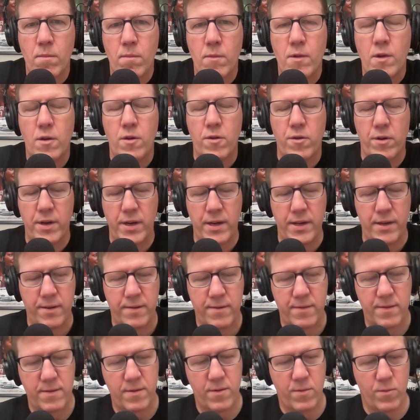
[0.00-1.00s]
Great.
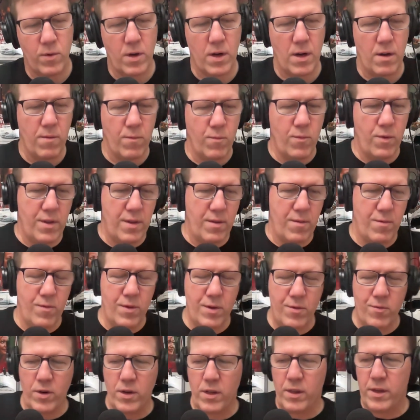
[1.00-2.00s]
Well, we
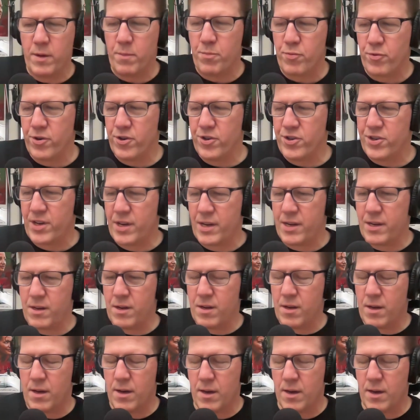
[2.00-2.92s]
really appreciate